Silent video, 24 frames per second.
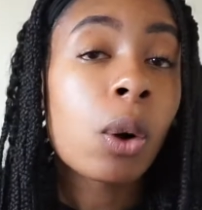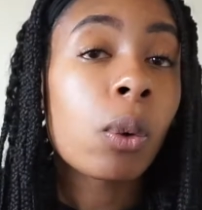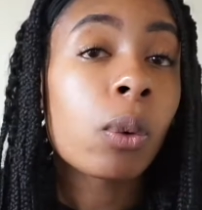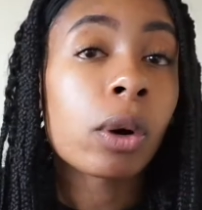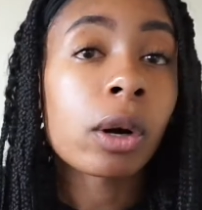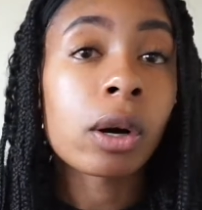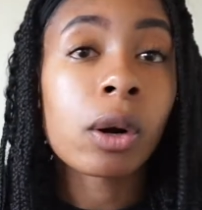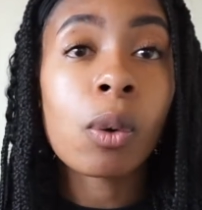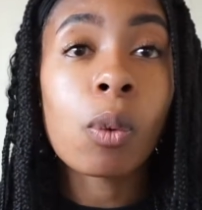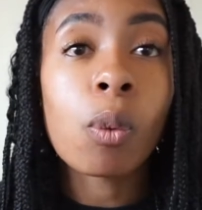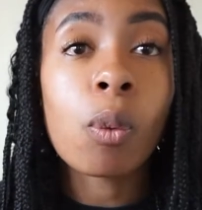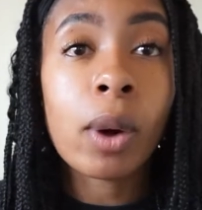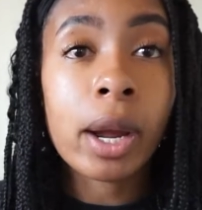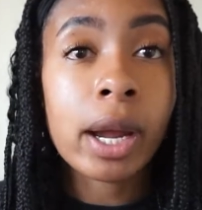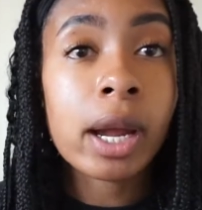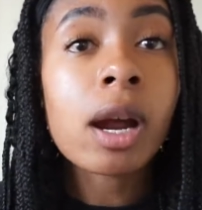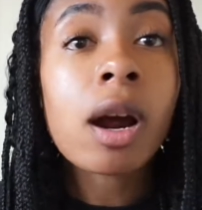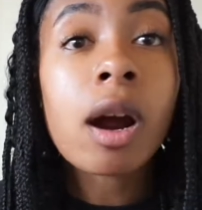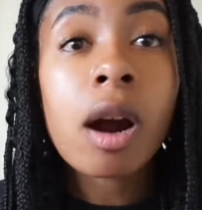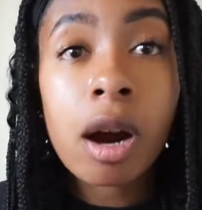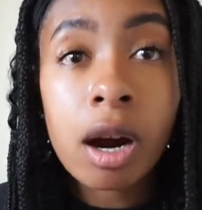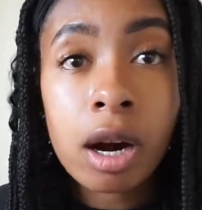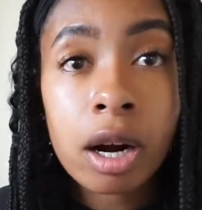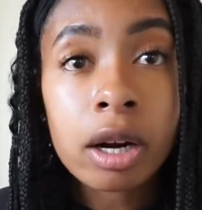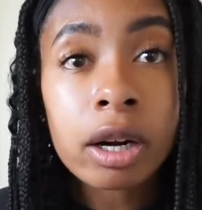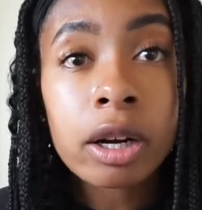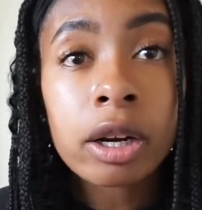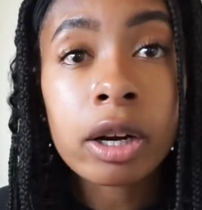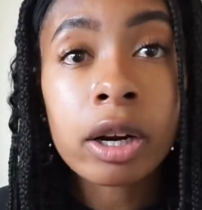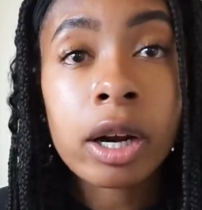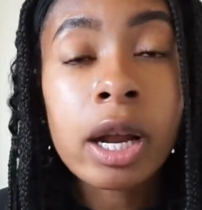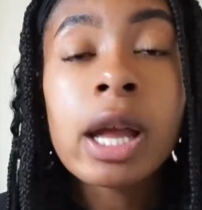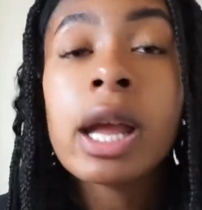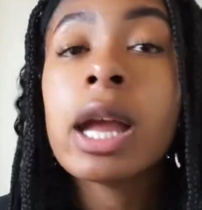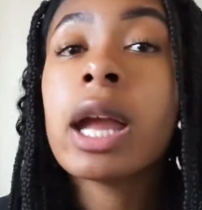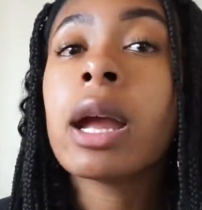work way
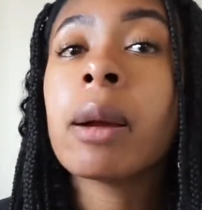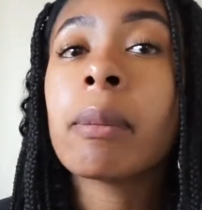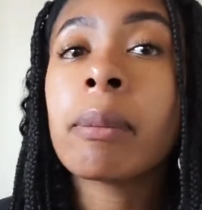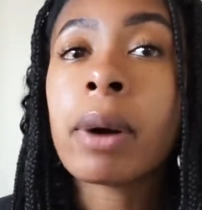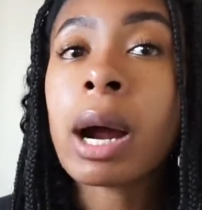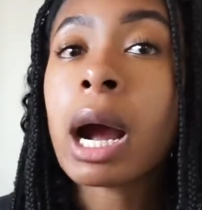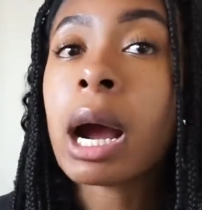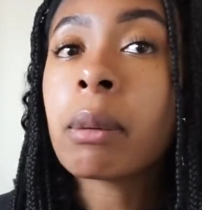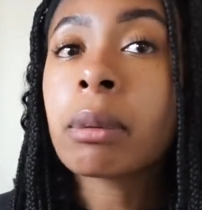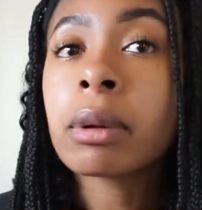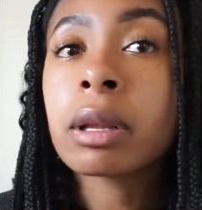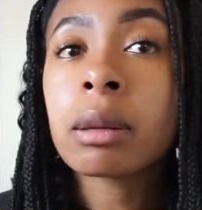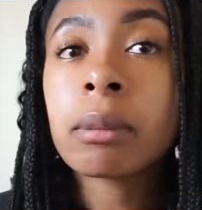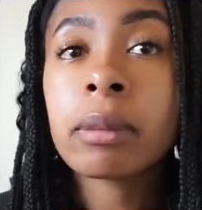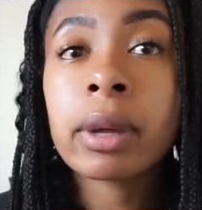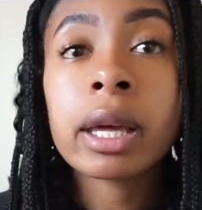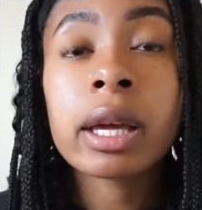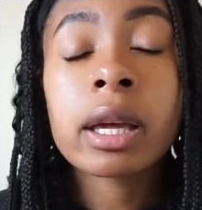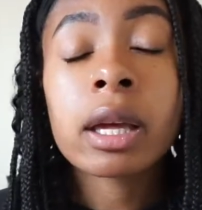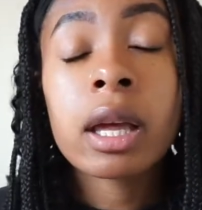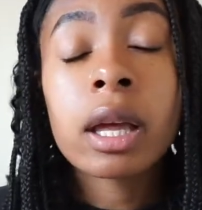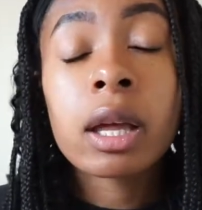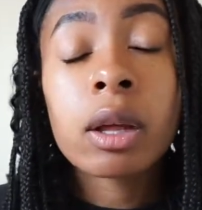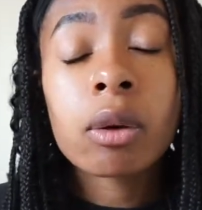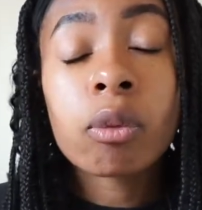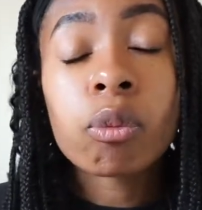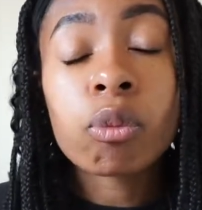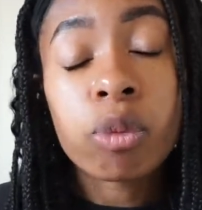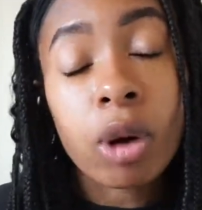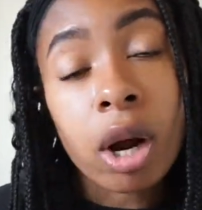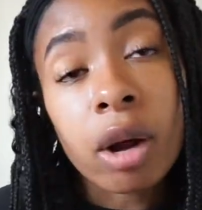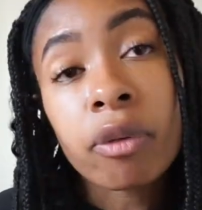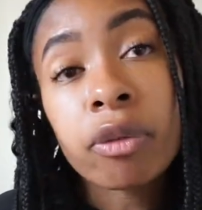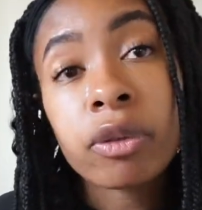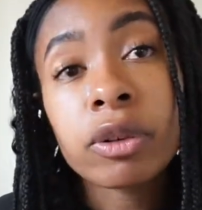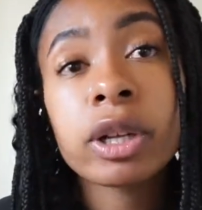harder, and probably make
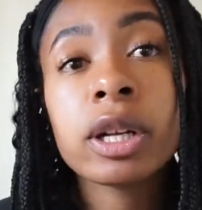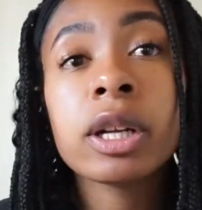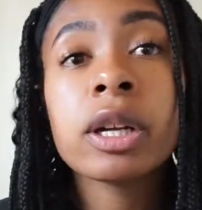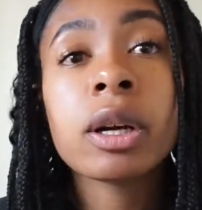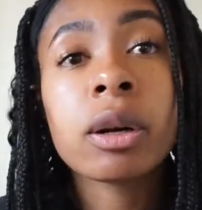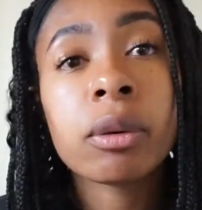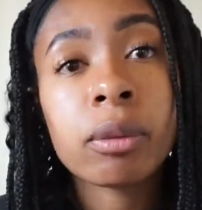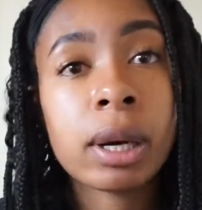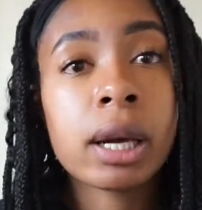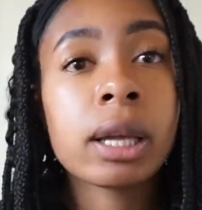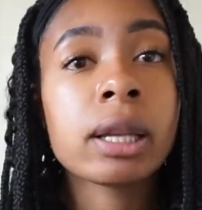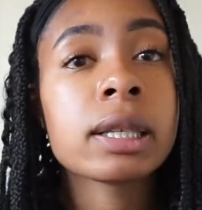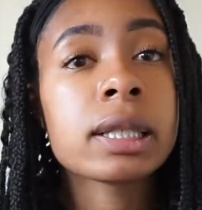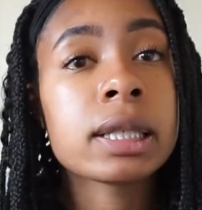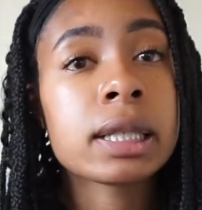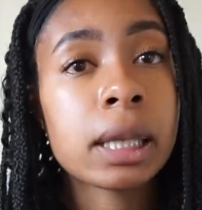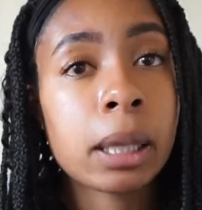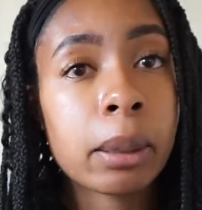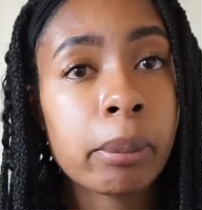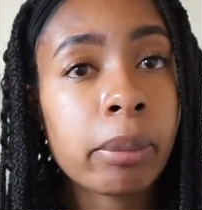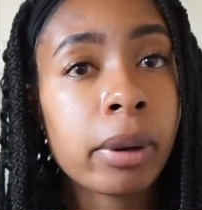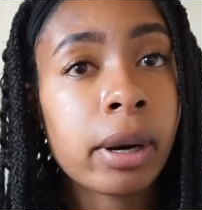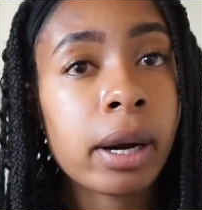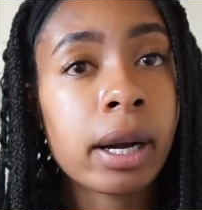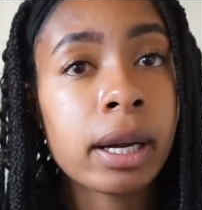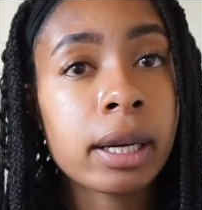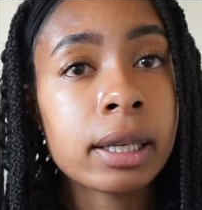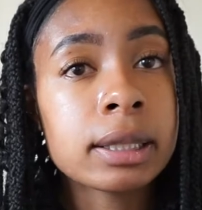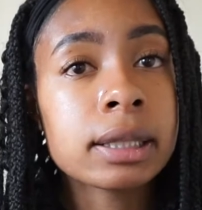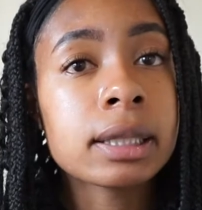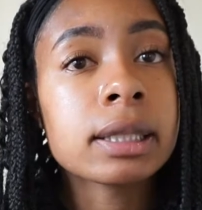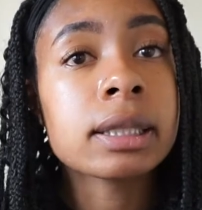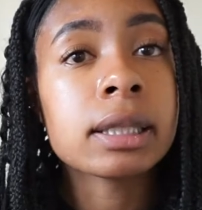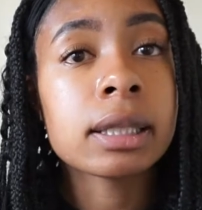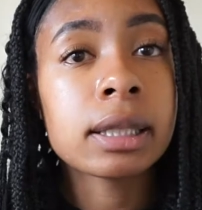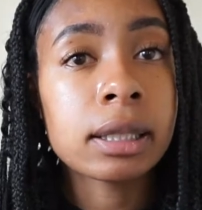roughly around the same
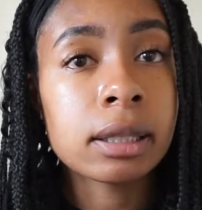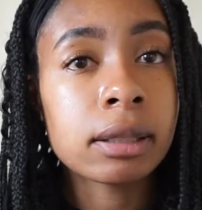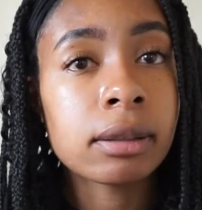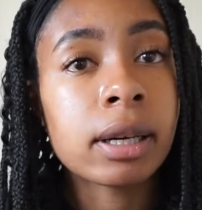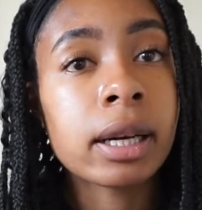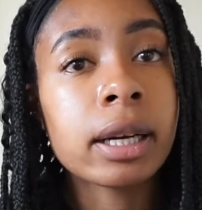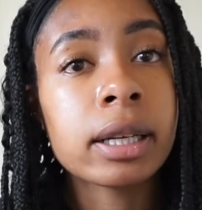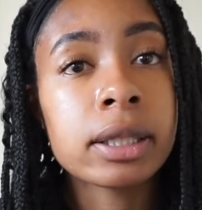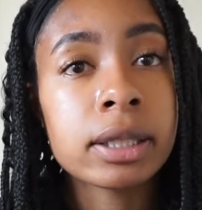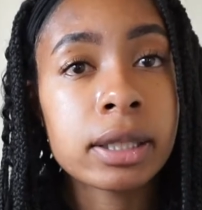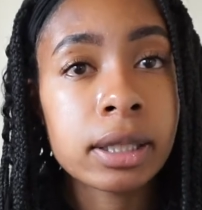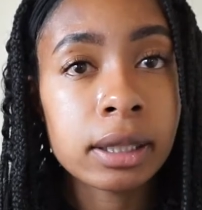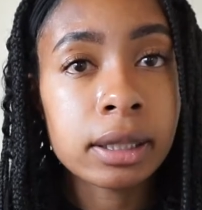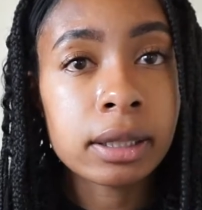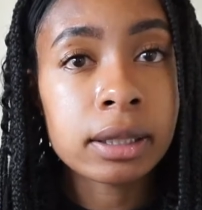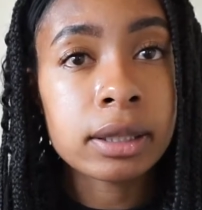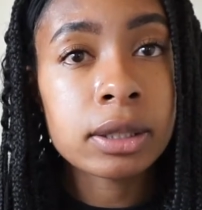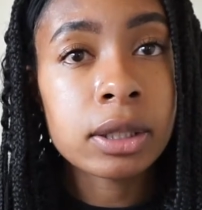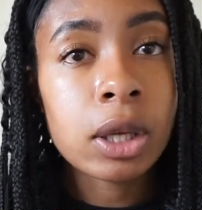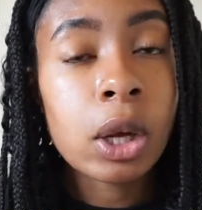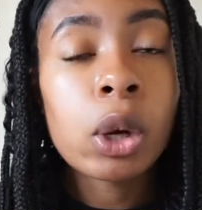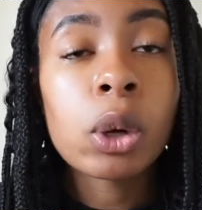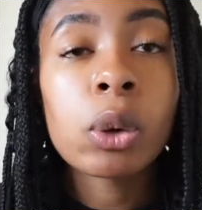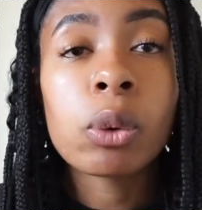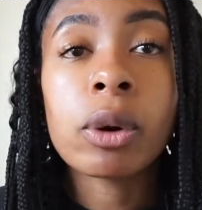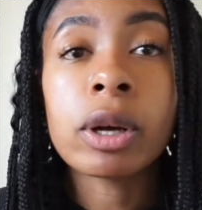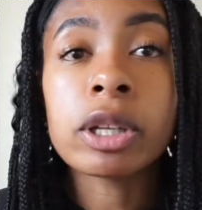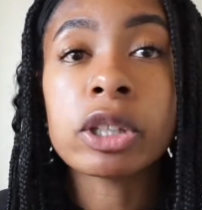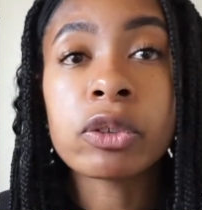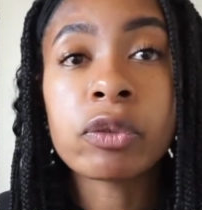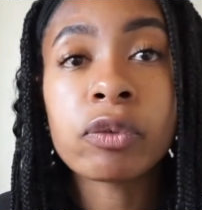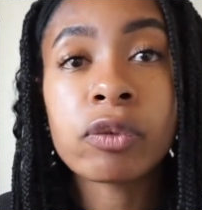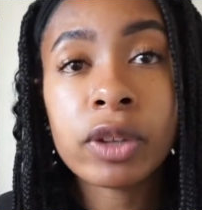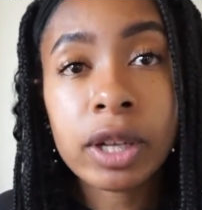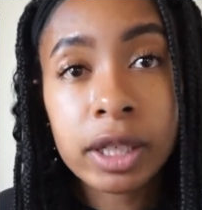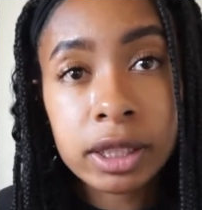price as a dental hygienist who has
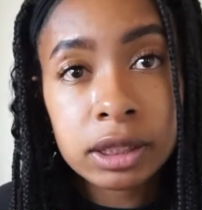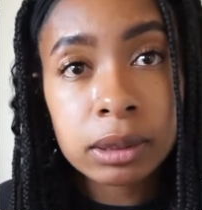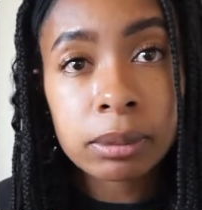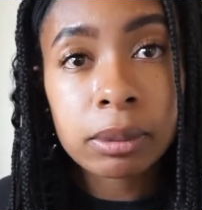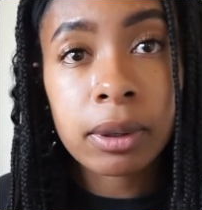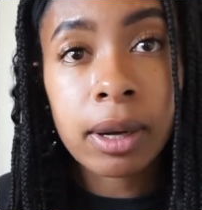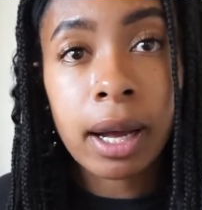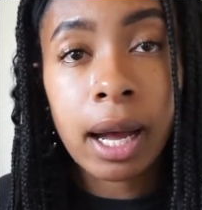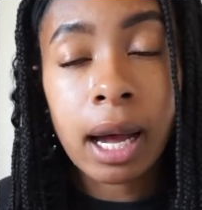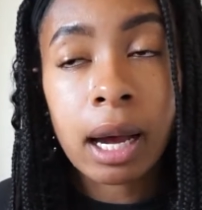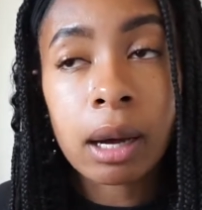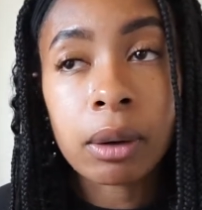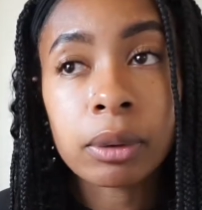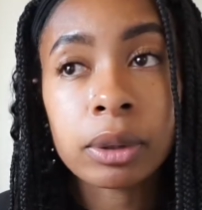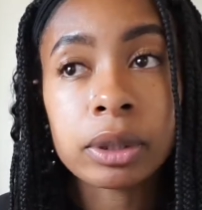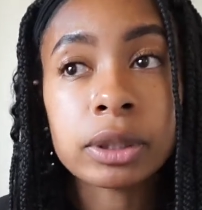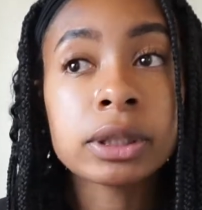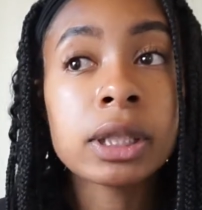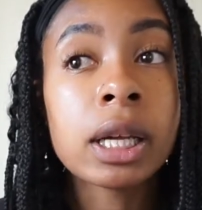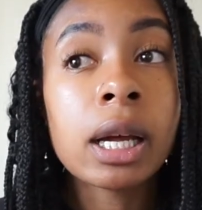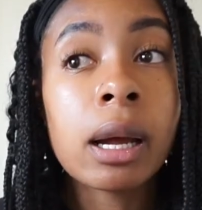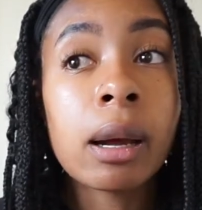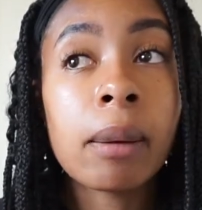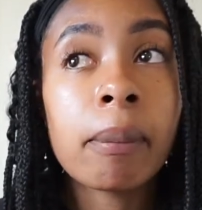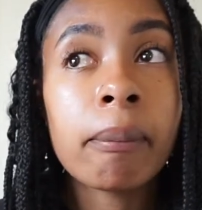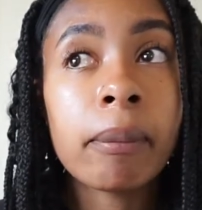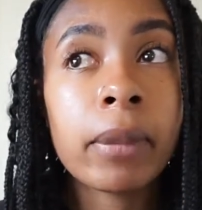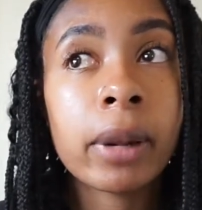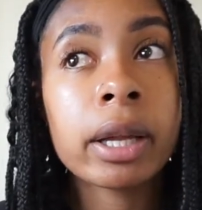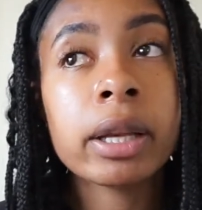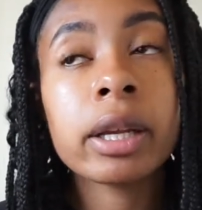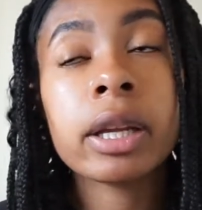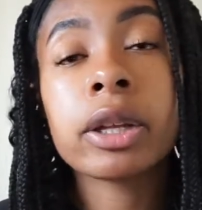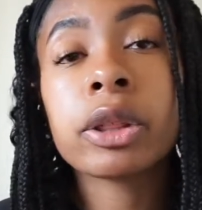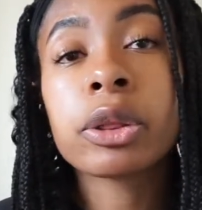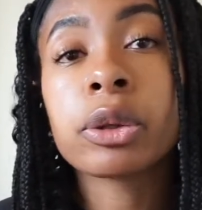flexible hours
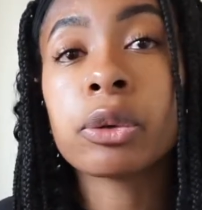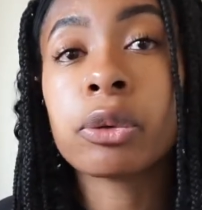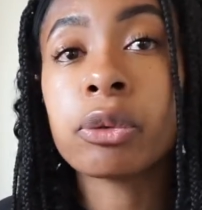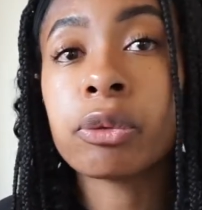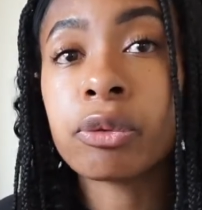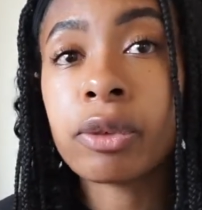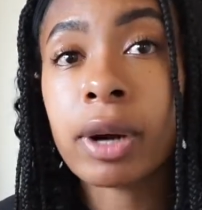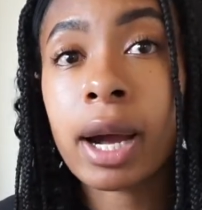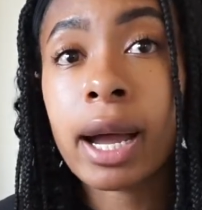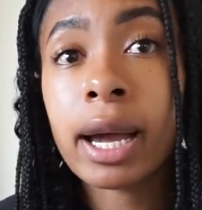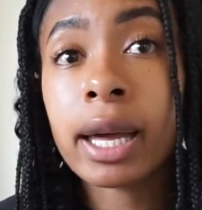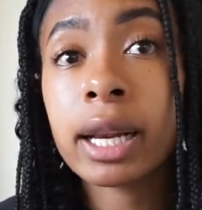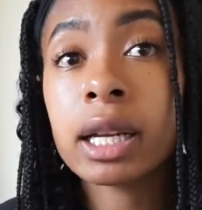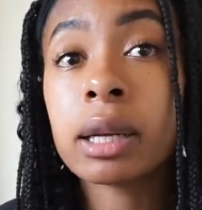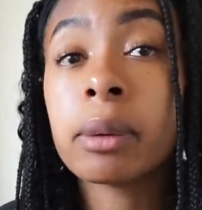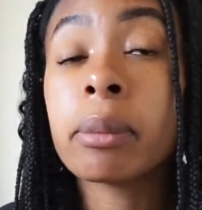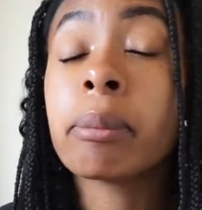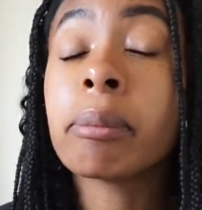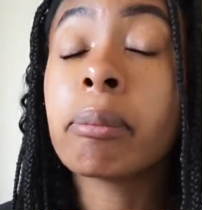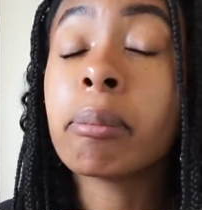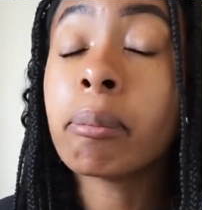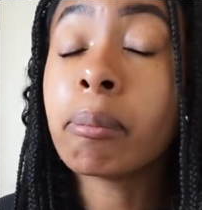Monday through Friday.